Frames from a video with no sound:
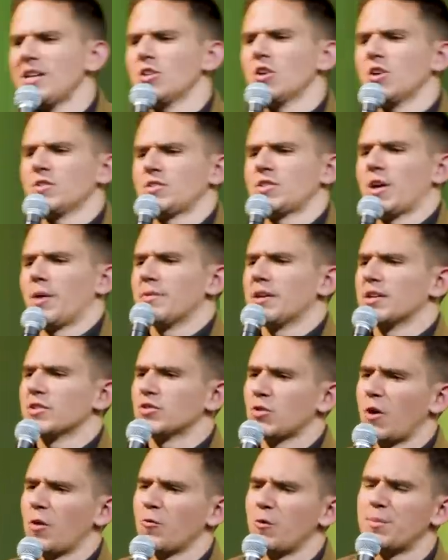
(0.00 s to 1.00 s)
I learned something.
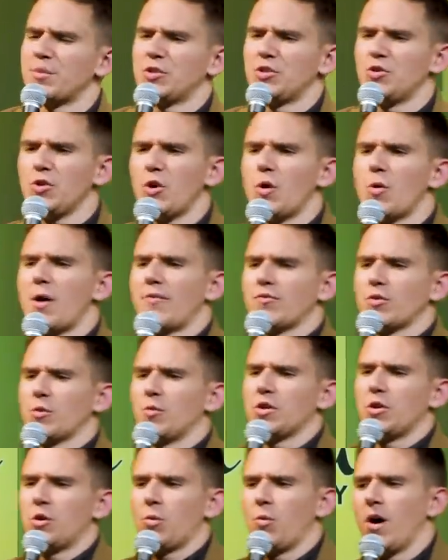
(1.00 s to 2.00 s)
Strong women, you go after
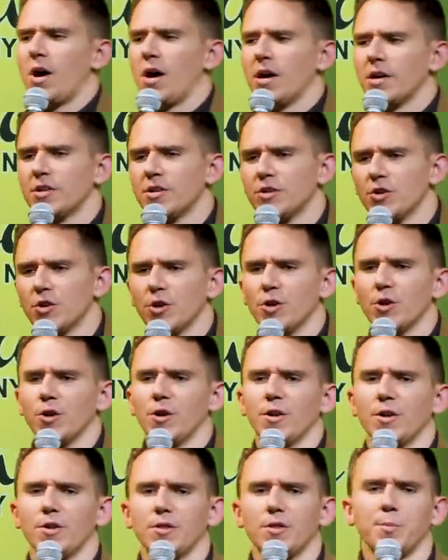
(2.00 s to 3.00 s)
what you want.
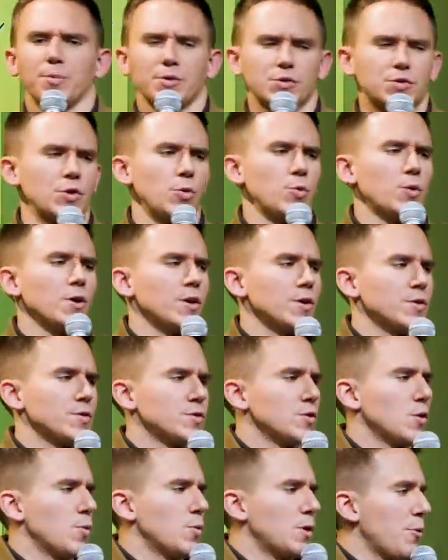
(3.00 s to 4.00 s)
You're the pursuers.
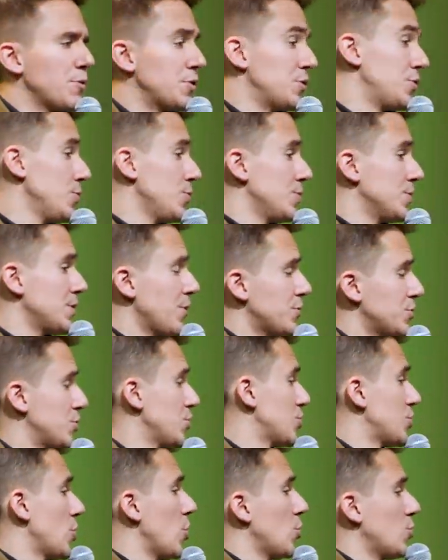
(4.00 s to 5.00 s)
So what I would do is I would
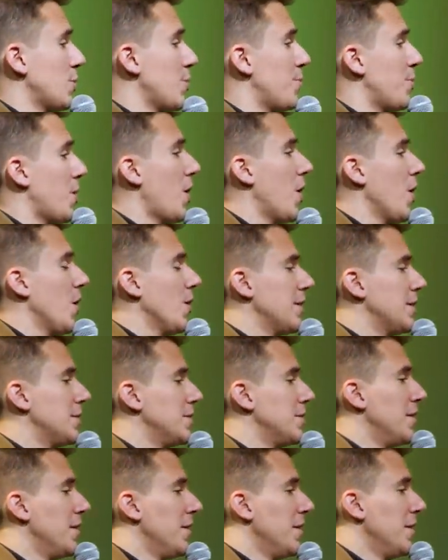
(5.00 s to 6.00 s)
just go to a bar
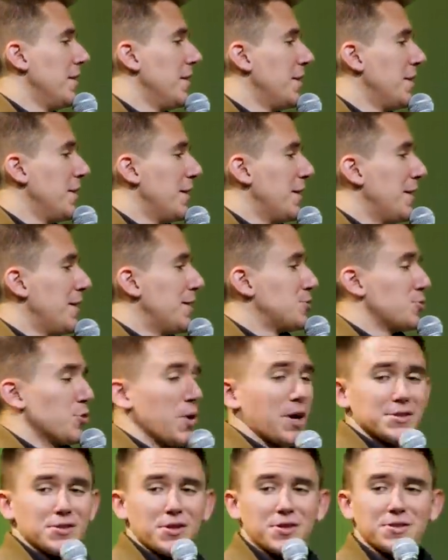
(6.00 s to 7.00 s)
and
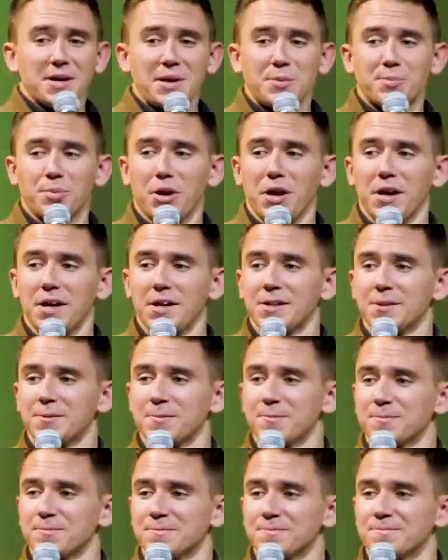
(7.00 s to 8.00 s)
try to look like prey.
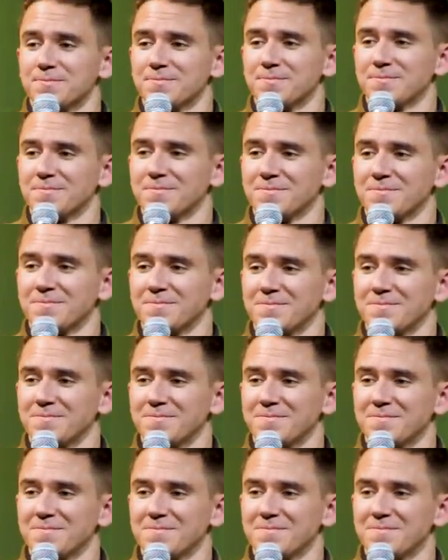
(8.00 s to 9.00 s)

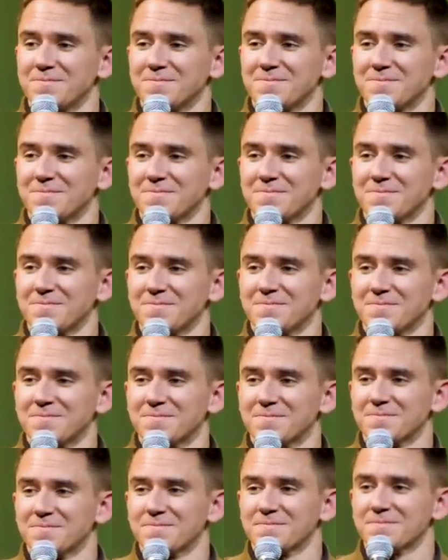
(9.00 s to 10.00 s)

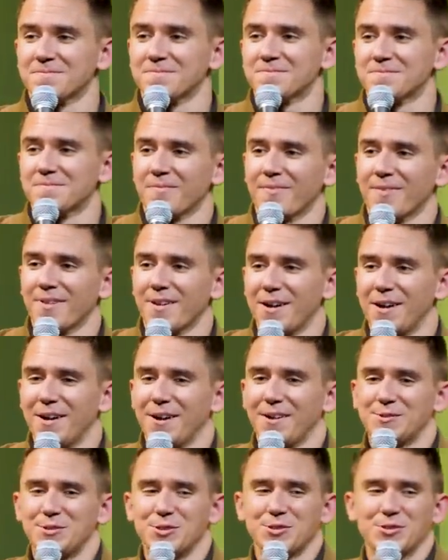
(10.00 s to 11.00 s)

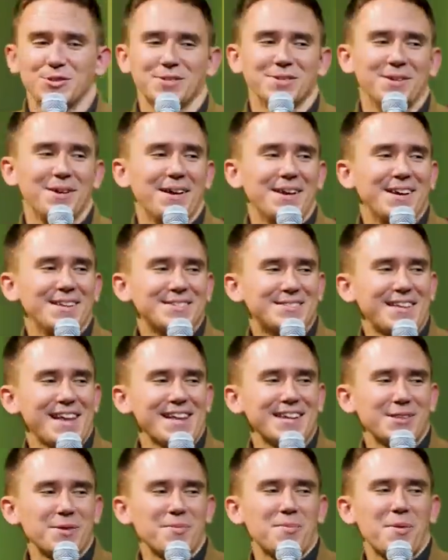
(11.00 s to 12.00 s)
I would just
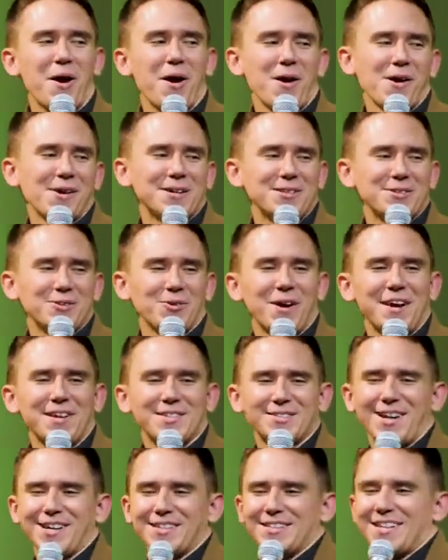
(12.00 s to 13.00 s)
stand at the bar and
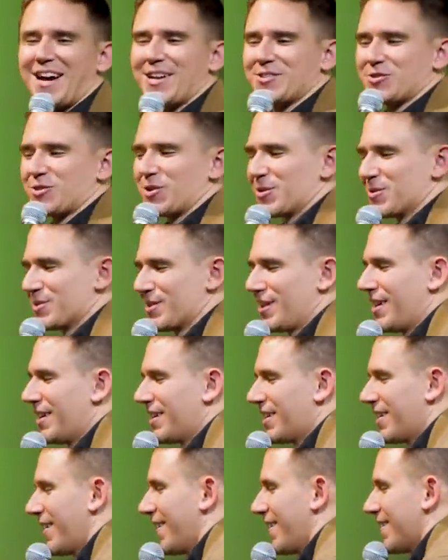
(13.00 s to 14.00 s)
graze on nachos
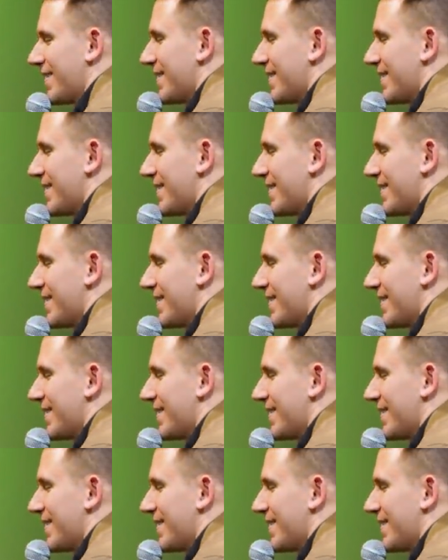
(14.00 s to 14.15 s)
like...